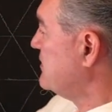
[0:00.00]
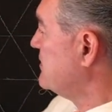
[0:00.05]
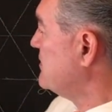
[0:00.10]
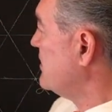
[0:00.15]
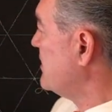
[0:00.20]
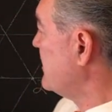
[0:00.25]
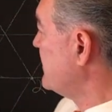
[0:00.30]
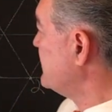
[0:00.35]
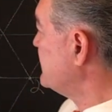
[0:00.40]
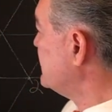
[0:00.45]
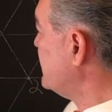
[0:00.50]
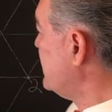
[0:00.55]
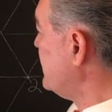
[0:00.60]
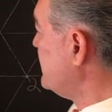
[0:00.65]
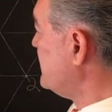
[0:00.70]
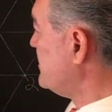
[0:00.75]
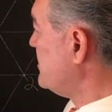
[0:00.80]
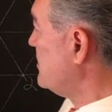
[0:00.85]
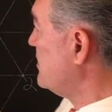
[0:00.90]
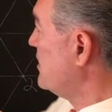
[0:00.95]
lines
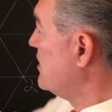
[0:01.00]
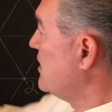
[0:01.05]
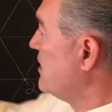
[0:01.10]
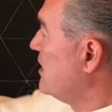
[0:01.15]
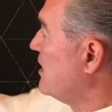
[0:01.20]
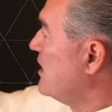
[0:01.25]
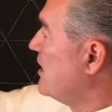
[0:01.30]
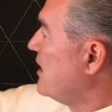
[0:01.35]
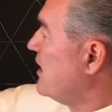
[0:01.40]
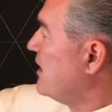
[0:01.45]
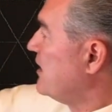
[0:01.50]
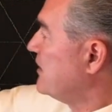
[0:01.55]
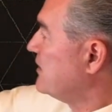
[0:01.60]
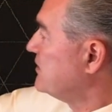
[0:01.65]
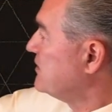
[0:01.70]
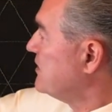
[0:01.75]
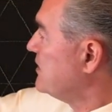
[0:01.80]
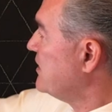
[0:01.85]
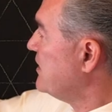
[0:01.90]
here, and